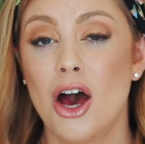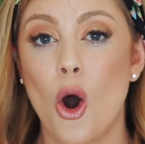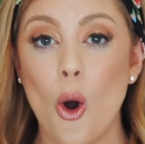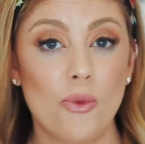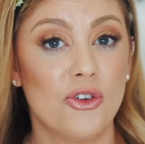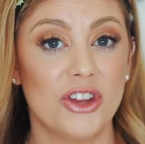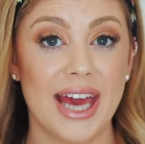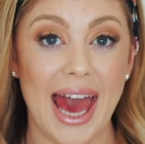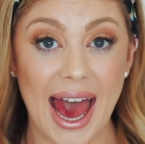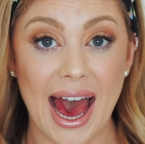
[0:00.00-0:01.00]
hopefully
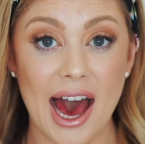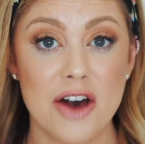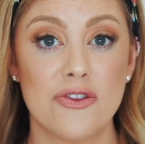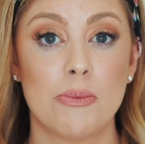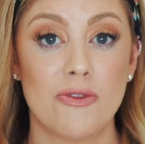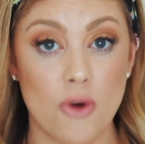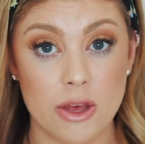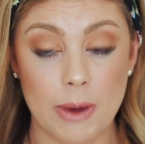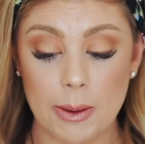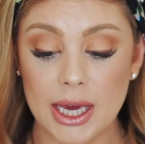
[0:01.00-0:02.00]
have before
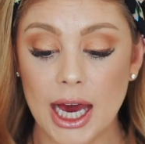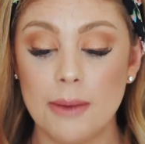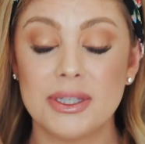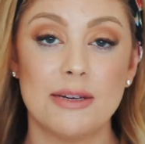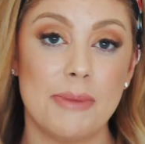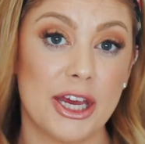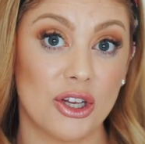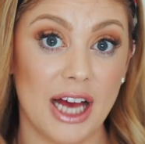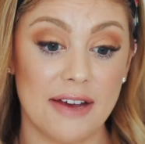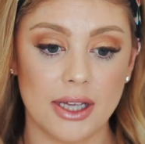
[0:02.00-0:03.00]
the baby comes to make
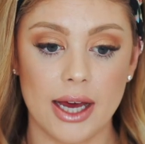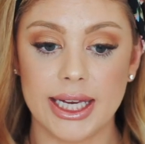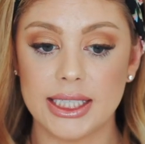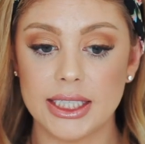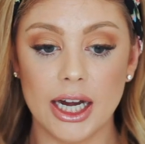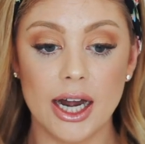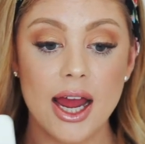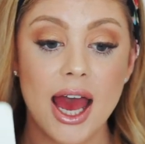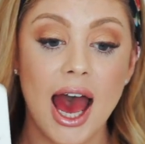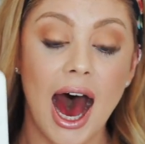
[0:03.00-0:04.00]
your lives a lot easier.